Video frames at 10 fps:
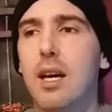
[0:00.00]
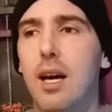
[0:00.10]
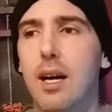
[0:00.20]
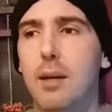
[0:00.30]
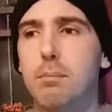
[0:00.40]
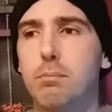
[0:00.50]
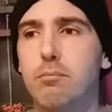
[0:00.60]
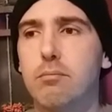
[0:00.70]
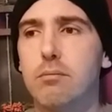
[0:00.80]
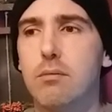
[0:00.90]
Um,
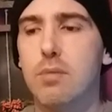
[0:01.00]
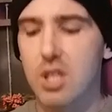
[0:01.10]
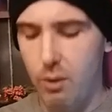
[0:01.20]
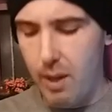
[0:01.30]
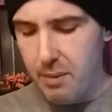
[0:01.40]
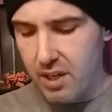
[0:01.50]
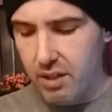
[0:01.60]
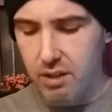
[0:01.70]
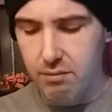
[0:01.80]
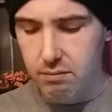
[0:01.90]
so I'm not gonna,